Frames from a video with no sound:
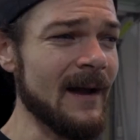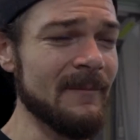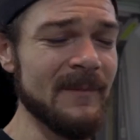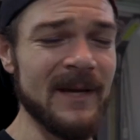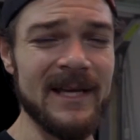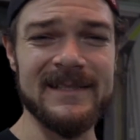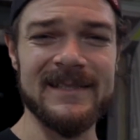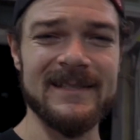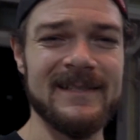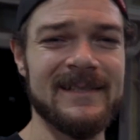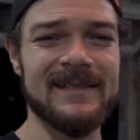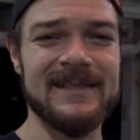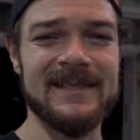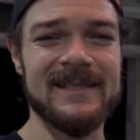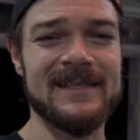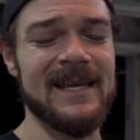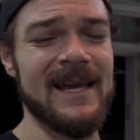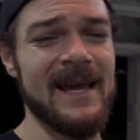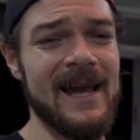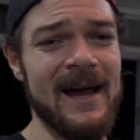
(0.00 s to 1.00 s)
I'm hesitant
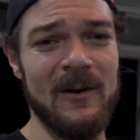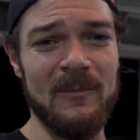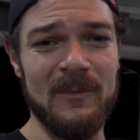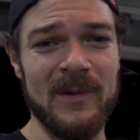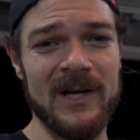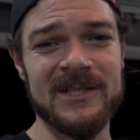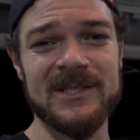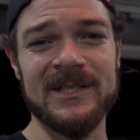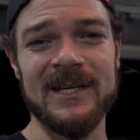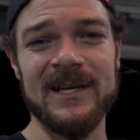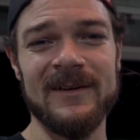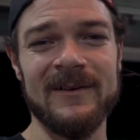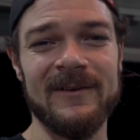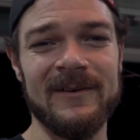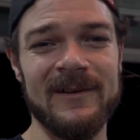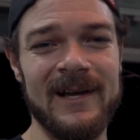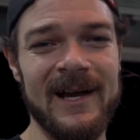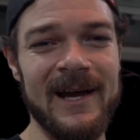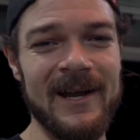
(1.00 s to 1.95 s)
to say how much angle.